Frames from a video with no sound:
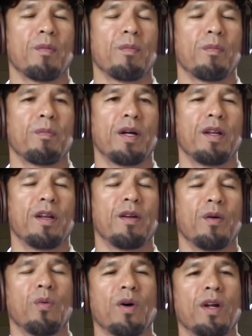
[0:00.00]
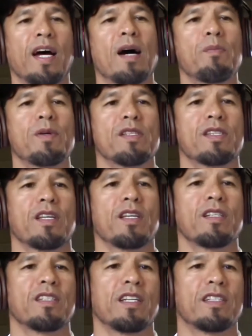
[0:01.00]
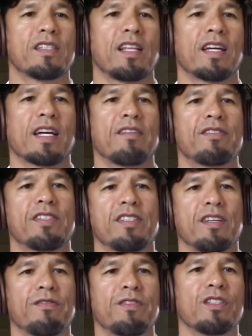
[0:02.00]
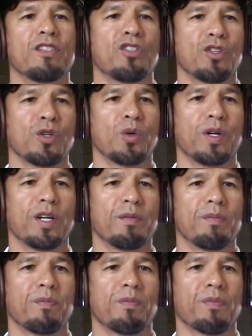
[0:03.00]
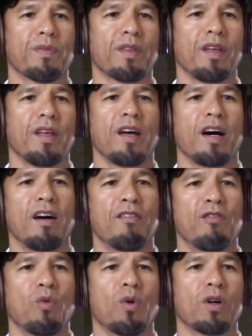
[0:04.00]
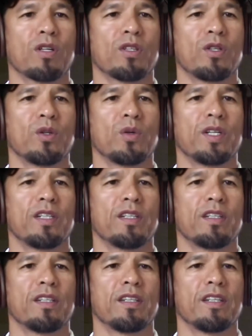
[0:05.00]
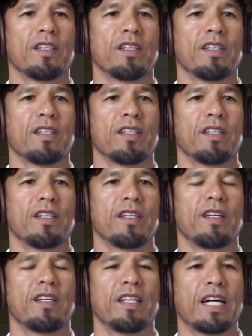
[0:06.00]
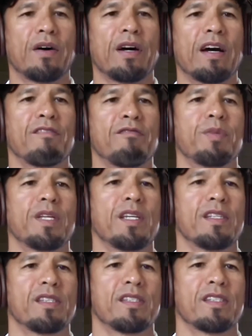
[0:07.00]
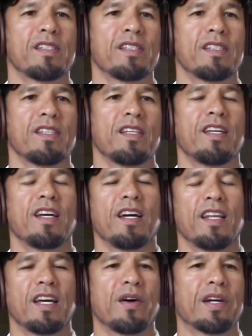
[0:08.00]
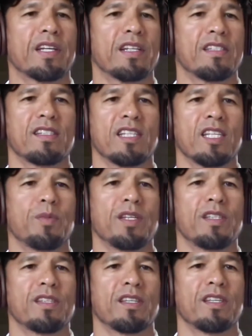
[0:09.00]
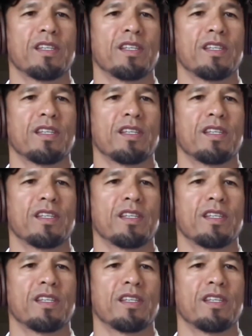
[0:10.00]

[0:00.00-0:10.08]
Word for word: But what happens is, it's like I've sifted through it. I've worked through it. Now I have peace, and now I can sleep easy.